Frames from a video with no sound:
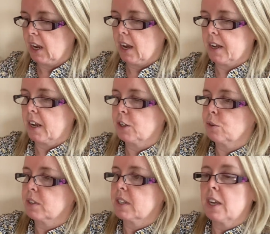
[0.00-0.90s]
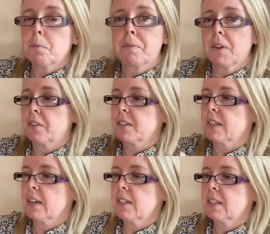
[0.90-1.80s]
And I'll do the same on the
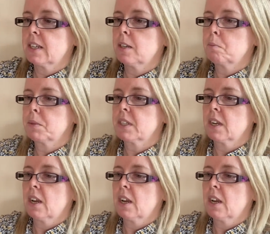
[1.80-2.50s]
side seams.